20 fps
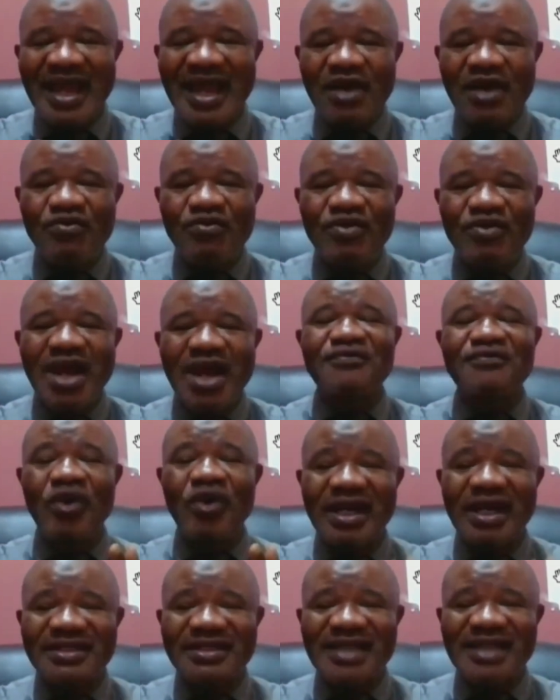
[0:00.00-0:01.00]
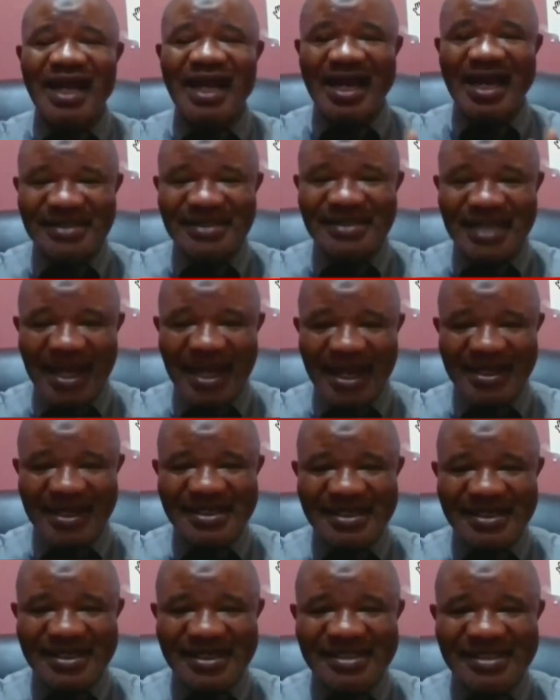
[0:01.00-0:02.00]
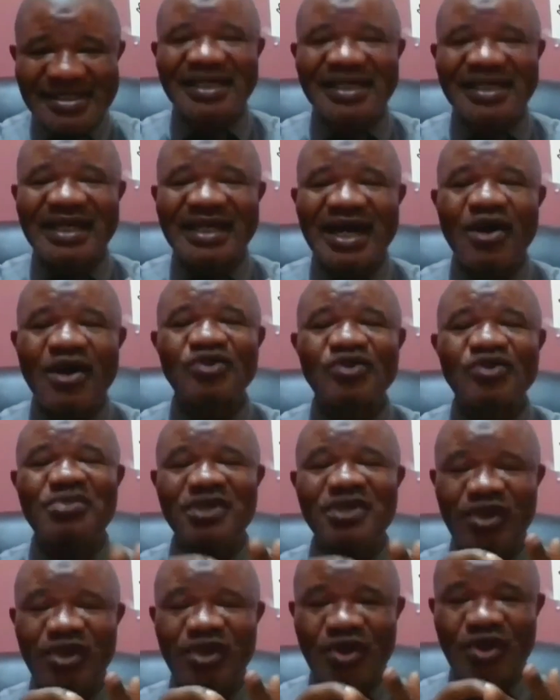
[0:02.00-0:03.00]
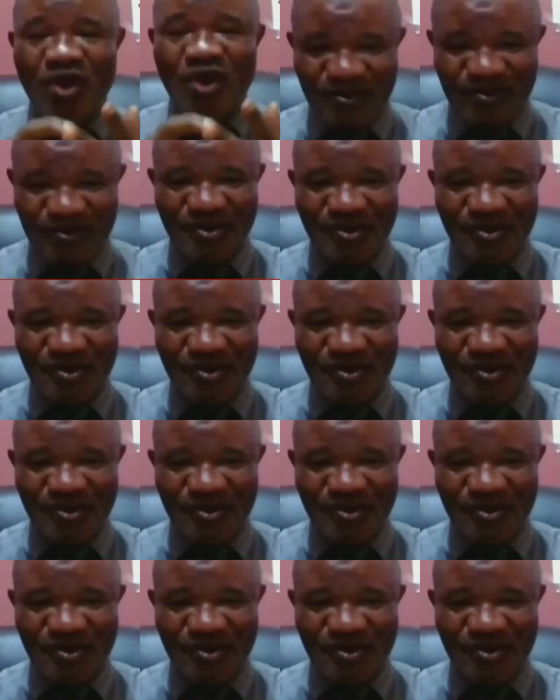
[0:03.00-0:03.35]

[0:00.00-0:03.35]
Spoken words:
Then we have colorectal cancer. Screening can also be done.